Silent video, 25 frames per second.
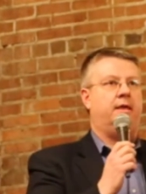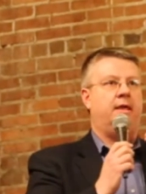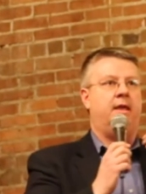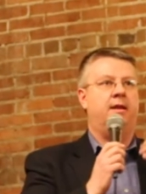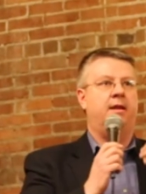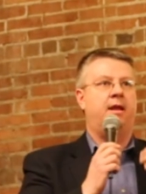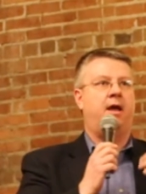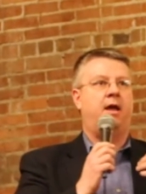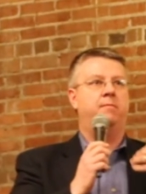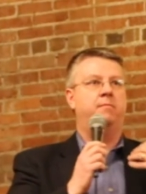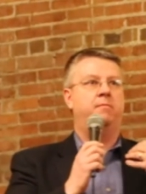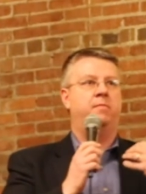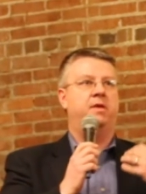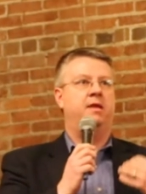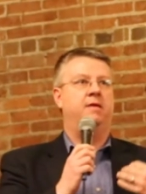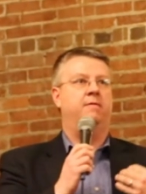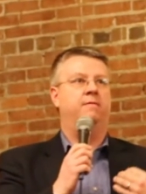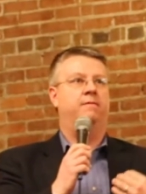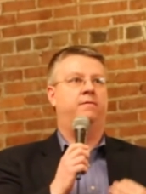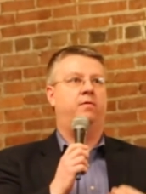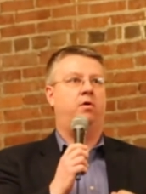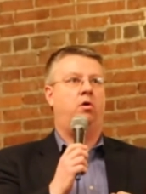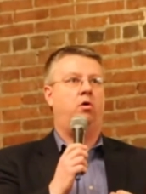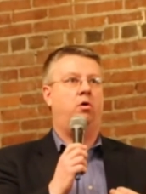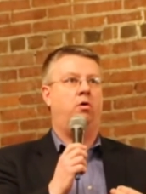cannot be
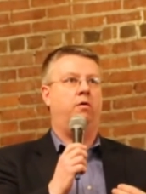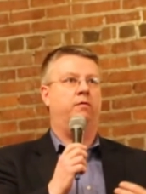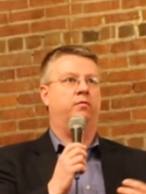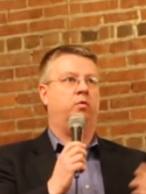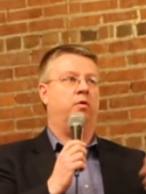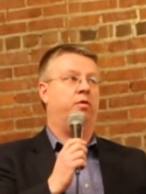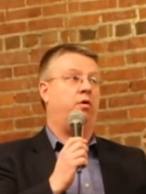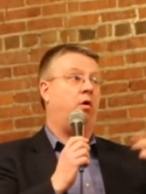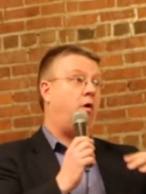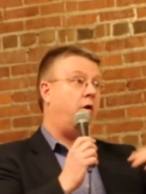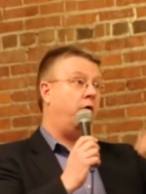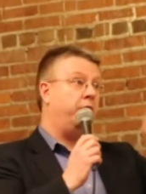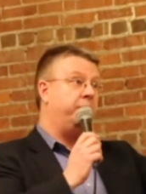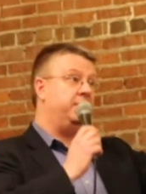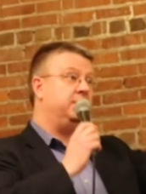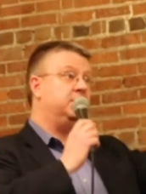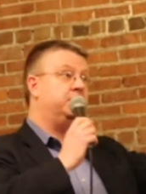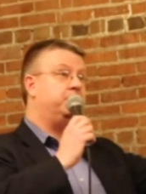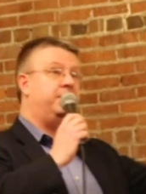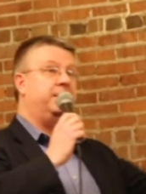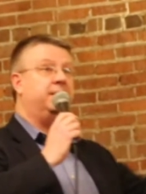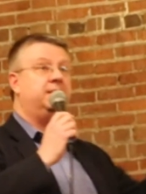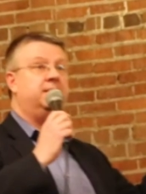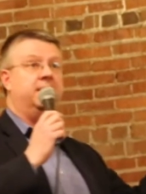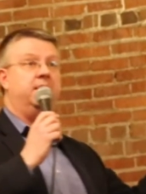involved with all these big